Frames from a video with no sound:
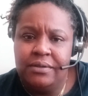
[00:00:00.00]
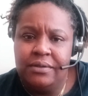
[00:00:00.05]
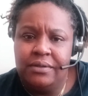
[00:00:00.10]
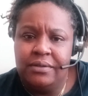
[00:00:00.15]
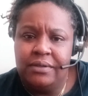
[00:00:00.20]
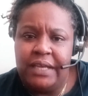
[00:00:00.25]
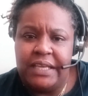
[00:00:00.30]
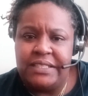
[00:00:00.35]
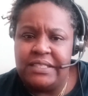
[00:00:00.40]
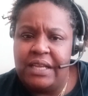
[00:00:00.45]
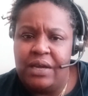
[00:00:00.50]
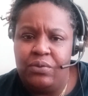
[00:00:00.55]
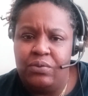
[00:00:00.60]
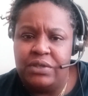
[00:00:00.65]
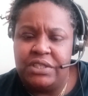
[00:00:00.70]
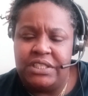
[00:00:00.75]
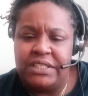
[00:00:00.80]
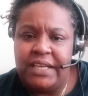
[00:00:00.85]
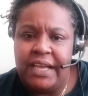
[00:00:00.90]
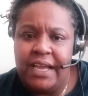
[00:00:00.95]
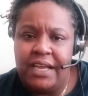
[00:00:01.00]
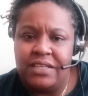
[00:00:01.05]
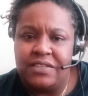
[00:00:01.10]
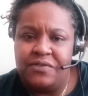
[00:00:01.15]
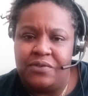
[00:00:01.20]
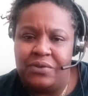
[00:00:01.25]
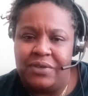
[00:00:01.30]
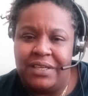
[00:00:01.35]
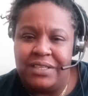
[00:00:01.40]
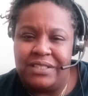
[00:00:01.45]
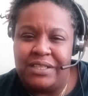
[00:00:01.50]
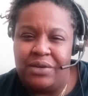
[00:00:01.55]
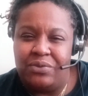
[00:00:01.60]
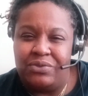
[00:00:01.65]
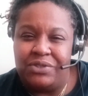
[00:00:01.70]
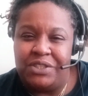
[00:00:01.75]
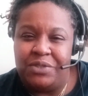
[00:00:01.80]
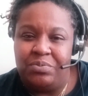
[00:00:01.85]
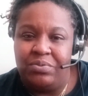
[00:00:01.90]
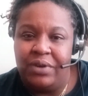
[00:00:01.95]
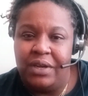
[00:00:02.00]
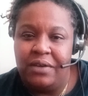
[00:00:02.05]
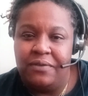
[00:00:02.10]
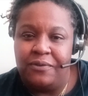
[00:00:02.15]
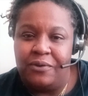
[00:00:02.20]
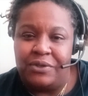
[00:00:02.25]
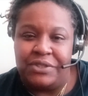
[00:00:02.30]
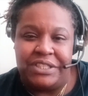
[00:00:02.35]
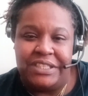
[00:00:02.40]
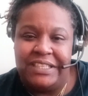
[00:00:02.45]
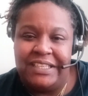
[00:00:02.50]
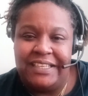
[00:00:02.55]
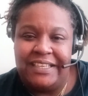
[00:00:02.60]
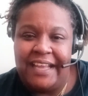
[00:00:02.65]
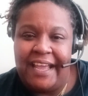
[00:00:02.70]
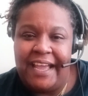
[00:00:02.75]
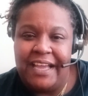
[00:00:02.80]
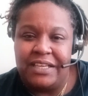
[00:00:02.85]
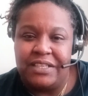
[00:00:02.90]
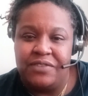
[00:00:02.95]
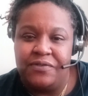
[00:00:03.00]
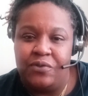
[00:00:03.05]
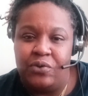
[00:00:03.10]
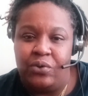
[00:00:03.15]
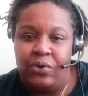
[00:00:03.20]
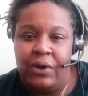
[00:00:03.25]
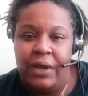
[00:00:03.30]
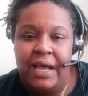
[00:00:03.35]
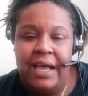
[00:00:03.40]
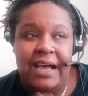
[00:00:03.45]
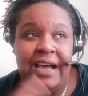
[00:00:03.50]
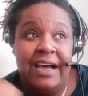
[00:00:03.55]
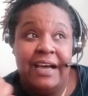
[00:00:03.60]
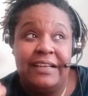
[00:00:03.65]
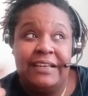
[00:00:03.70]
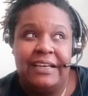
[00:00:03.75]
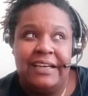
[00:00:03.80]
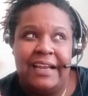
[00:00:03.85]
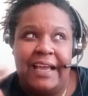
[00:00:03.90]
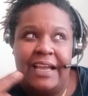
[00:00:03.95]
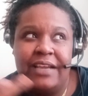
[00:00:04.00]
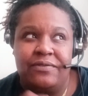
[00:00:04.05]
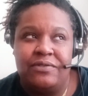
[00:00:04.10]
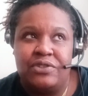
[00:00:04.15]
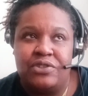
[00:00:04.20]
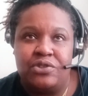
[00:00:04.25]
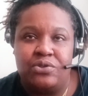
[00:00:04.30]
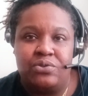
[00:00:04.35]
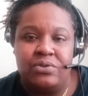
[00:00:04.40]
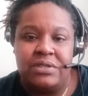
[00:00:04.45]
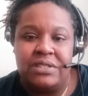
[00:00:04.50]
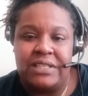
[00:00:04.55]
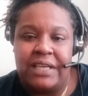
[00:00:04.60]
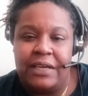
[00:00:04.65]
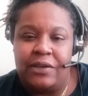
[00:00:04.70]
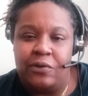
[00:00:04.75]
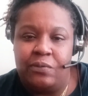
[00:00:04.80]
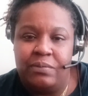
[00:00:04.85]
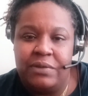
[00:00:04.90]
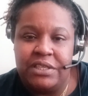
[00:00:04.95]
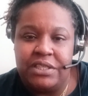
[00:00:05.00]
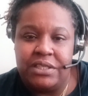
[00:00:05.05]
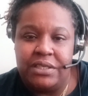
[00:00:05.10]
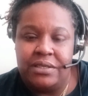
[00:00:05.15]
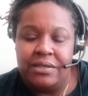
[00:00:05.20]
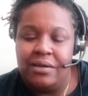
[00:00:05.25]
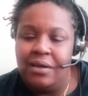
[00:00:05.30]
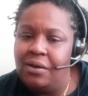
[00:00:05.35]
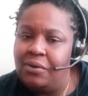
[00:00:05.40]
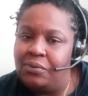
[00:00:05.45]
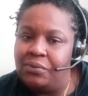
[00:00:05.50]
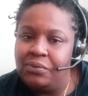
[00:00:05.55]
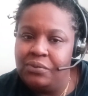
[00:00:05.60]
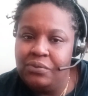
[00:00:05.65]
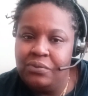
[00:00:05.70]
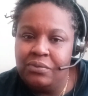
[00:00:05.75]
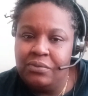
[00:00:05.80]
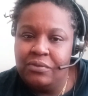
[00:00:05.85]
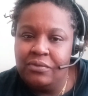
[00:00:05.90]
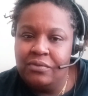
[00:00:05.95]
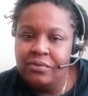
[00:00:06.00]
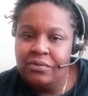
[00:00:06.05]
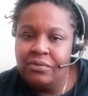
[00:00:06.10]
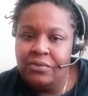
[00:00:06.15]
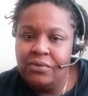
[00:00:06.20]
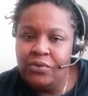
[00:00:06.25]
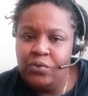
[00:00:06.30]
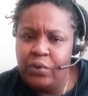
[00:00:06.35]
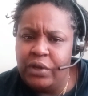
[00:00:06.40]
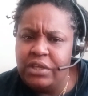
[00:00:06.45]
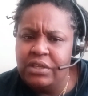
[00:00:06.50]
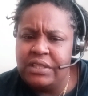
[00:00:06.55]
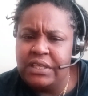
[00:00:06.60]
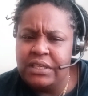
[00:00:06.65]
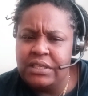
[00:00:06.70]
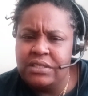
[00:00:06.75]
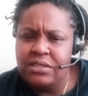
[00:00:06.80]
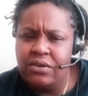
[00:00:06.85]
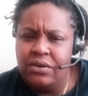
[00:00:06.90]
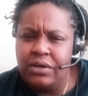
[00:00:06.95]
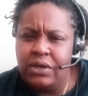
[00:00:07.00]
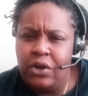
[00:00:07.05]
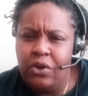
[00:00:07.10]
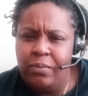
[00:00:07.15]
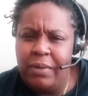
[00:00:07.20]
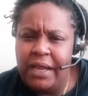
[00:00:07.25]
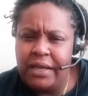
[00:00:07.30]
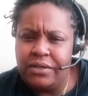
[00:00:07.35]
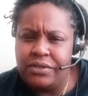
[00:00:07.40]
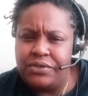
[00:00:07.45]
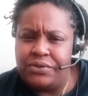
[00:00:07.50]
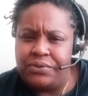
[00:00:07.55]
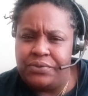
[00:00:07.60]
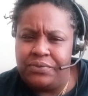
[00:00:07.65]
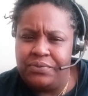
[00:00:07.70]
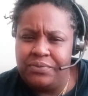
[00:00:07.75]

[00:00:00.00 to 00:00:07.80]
That's not what she asked for. That's not what she prayed for. She didn't ask for an enlivened suicidal mission. No. Where you think it's going to go back to?